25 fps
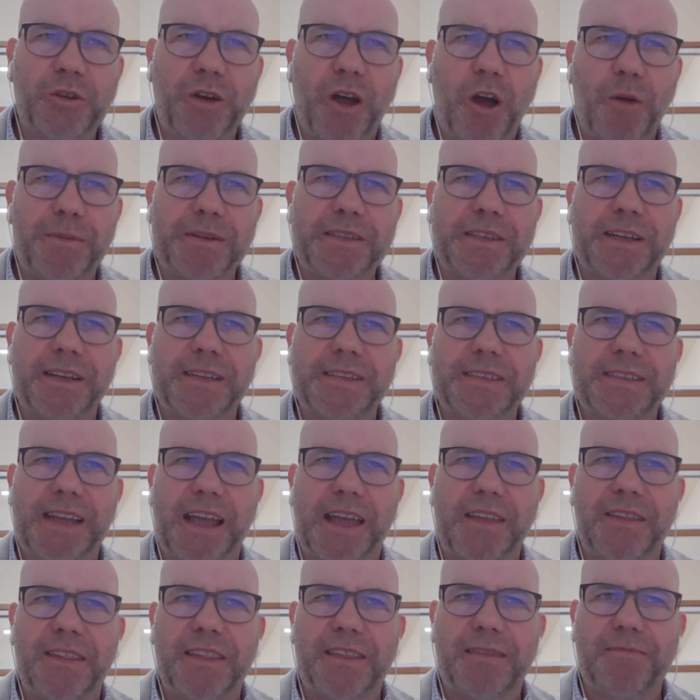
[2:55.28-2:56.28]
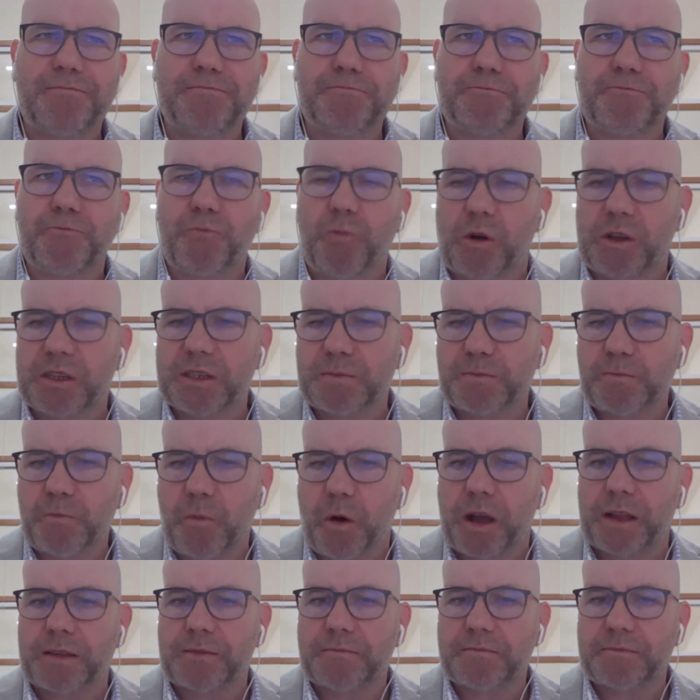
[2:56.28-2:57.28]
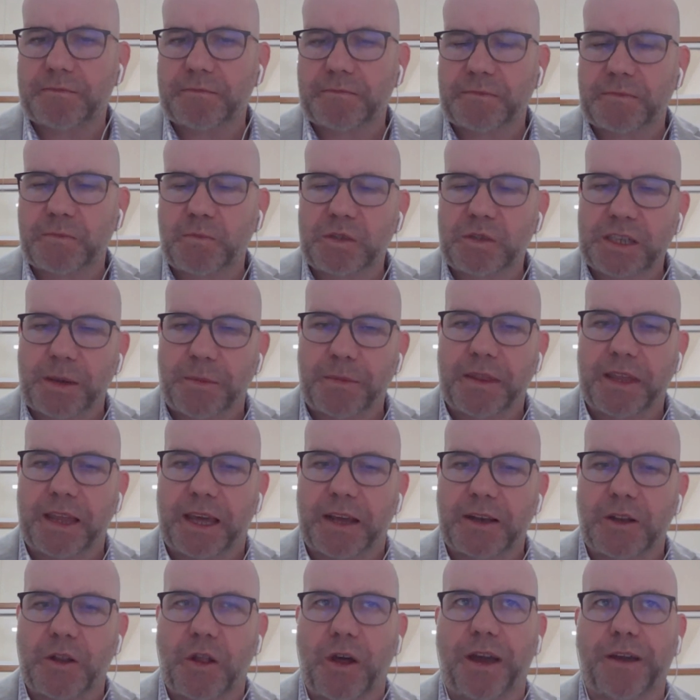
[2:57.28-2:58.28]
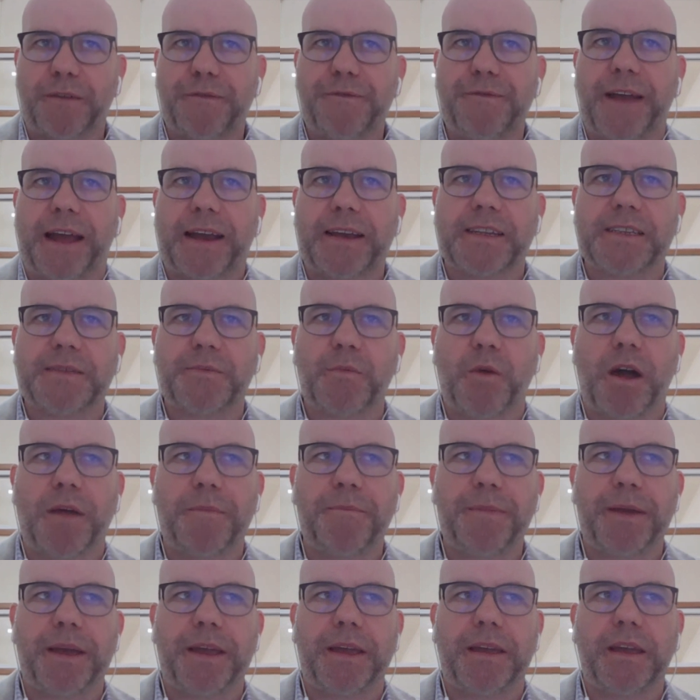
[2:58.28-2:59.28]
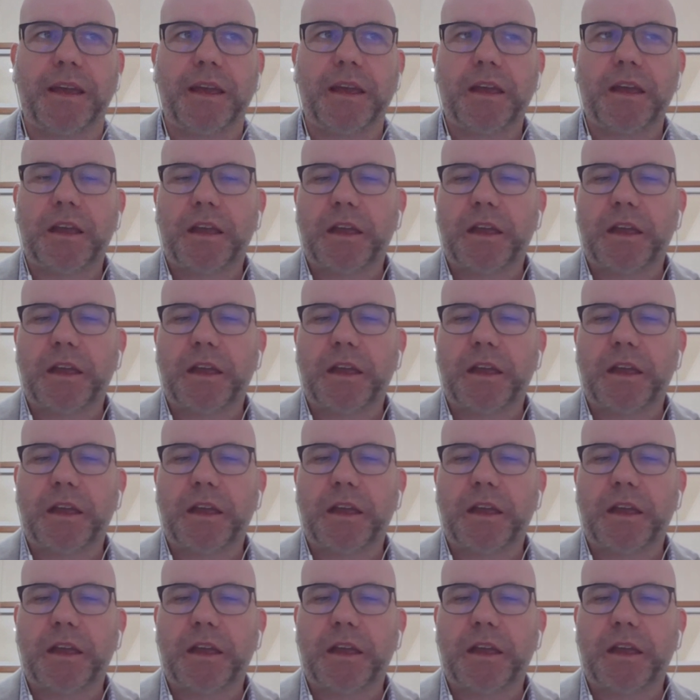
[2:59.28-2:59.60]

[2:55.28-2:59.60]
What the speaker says: you help us understand what some of the underlying factors might be